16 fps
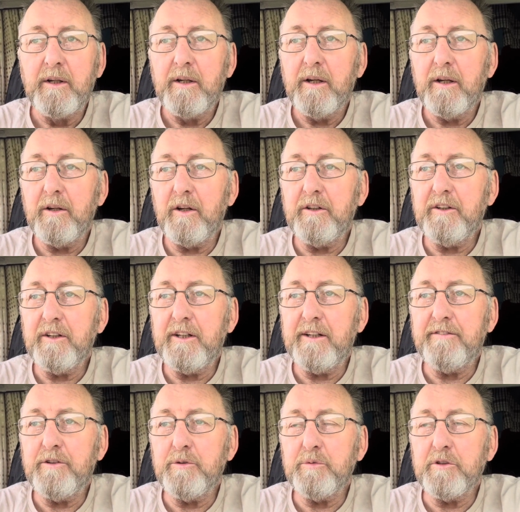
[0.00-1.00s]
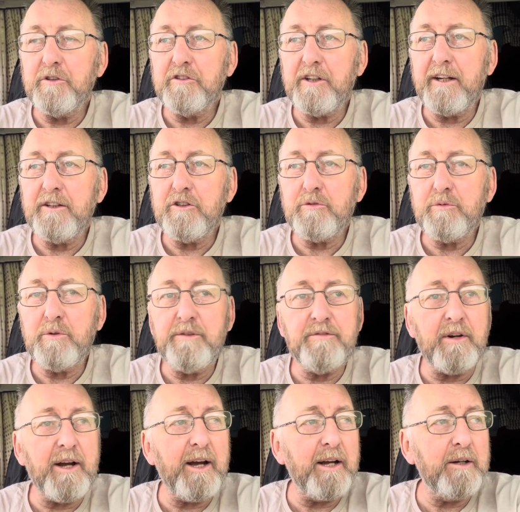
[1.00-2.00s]
And I think if there was a sanctuary
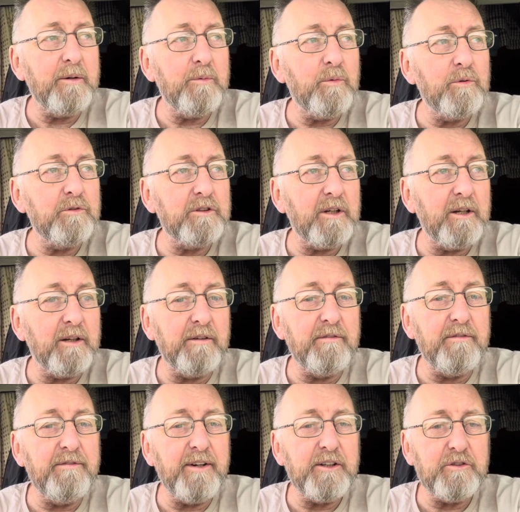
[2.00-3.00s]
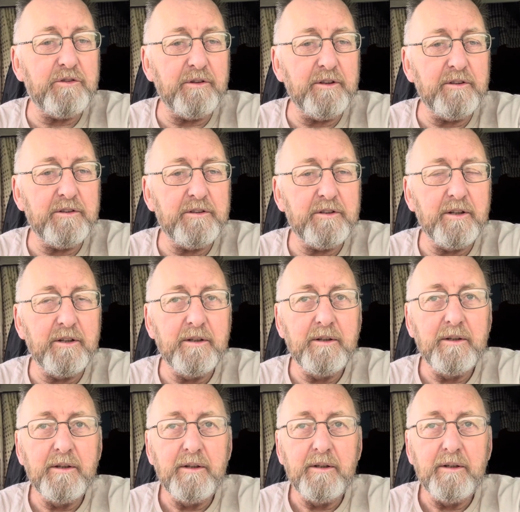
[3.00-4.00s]
for animals and veterans,
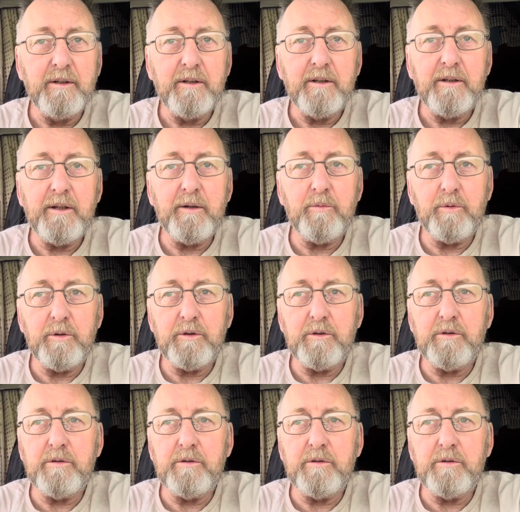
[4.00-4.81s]
it would